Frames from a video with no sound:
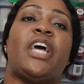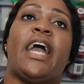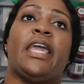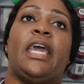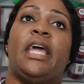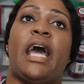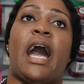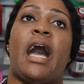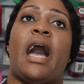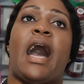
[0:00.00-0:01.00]
Shacket,
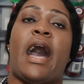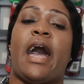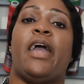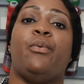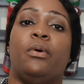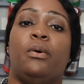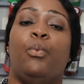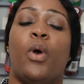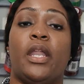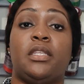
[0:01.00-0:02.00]
I
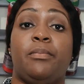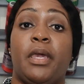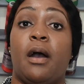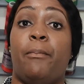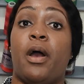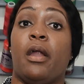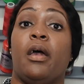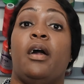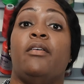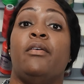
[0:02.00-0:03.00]
wanted to be a
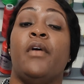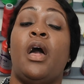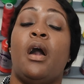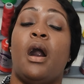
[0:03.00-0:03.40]
part of